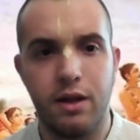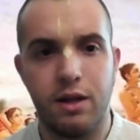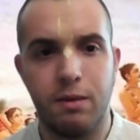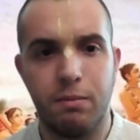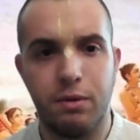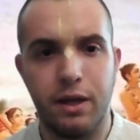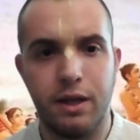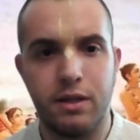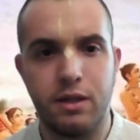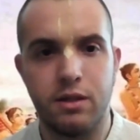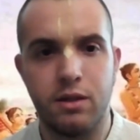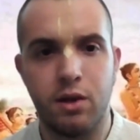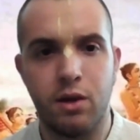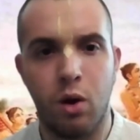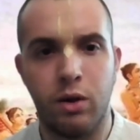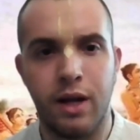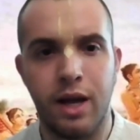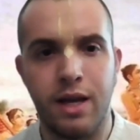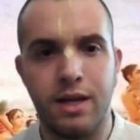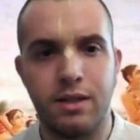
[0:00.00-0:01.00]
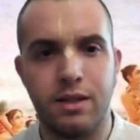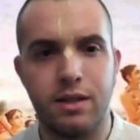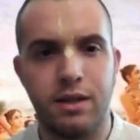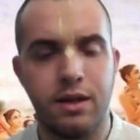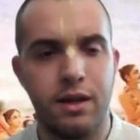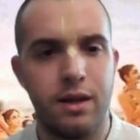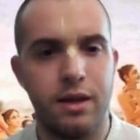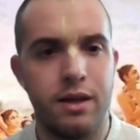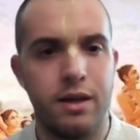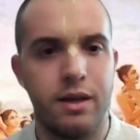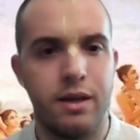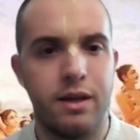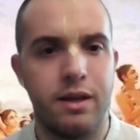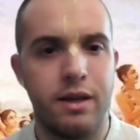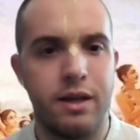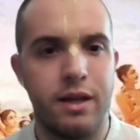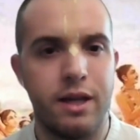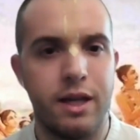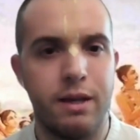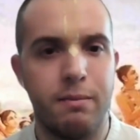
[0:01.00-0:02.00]
the place is known as
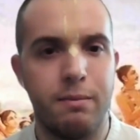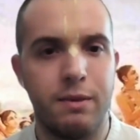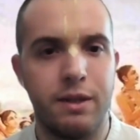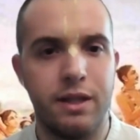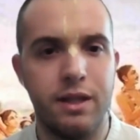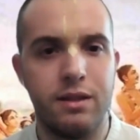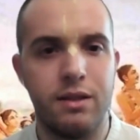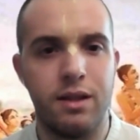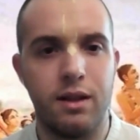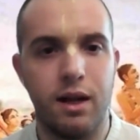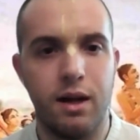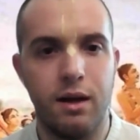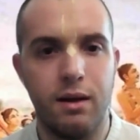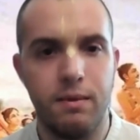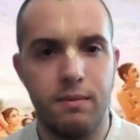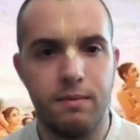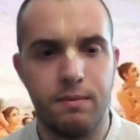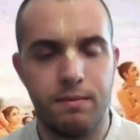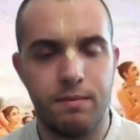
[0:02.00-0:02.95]
Imlitala,